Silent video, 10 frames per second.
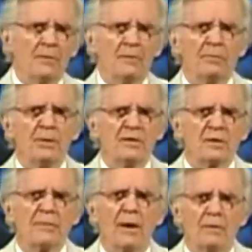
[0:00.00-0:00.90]
Be at
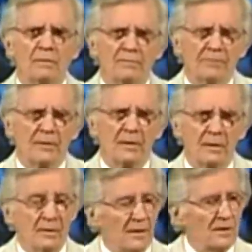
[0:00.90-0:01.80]
peace about it.
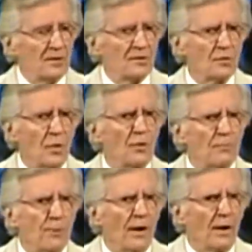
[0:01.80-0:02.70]
And then he says, go to
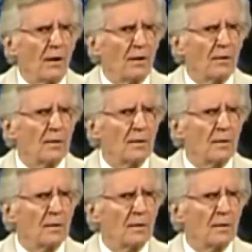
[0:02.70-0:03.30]
prayer.